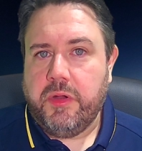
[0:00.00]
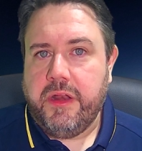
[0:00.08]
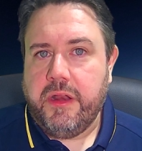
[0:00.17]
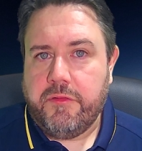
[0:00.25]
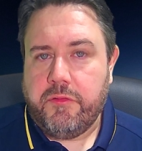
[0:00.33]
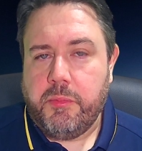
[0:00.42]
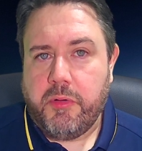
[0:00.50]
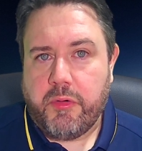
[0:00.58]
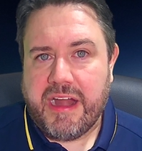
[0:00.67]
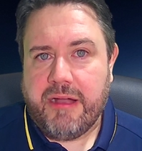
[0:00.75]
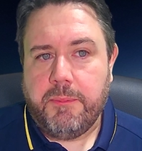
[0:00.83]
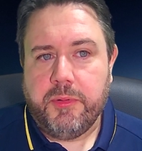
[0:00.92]
another
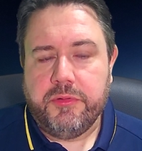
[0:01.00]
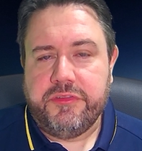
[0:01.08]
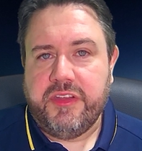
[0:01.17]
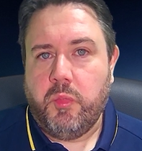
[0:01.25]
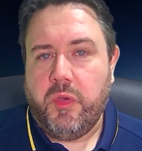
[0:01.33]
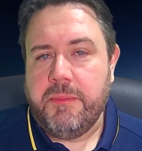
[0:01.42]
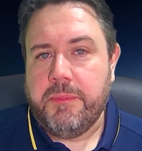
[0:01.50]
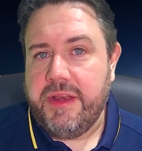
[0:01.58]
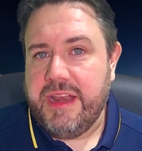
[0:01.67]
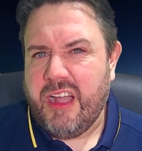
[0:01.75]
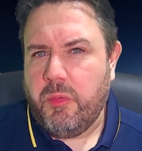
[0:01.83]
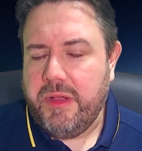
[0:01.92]
morale boosting win. But
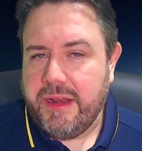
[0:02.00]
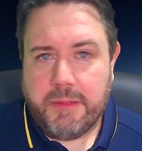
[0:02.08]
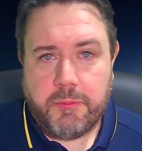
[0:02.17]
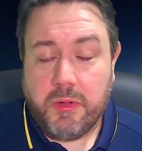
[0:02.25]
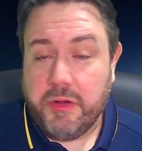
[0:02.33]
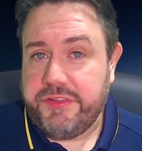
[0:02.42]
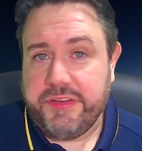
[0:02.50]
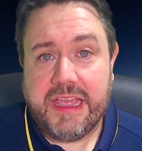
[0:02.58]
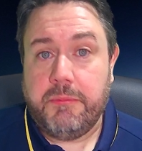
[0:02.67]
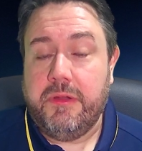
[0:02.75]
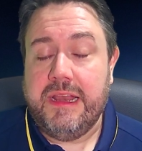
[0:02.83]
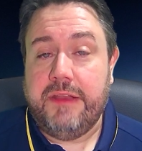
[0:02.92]
now we're
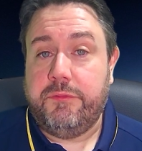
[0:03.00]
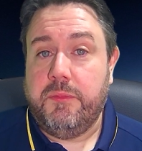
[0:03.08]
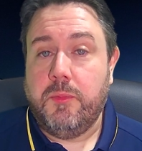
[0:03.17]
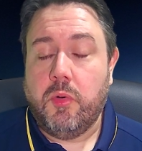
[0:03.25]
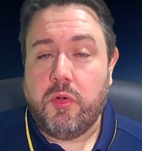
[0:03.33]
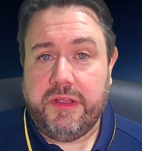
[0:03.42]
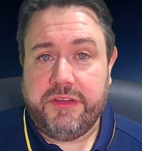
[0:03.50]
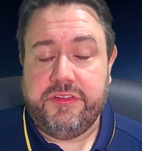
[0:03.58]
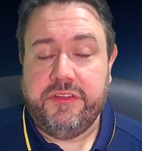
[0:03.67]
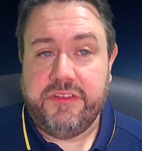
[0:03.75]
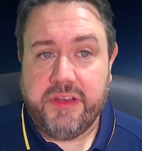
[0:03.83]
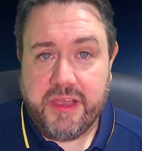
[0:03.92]
left with more
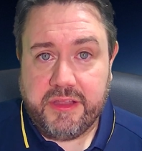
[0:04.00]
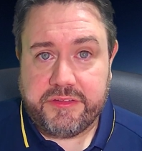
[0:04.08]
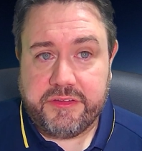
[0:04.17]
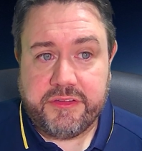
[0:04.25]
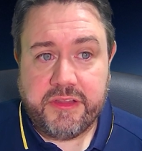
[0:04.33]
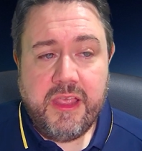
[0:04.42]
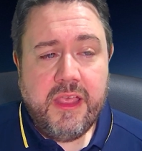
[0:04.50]
questions than answers.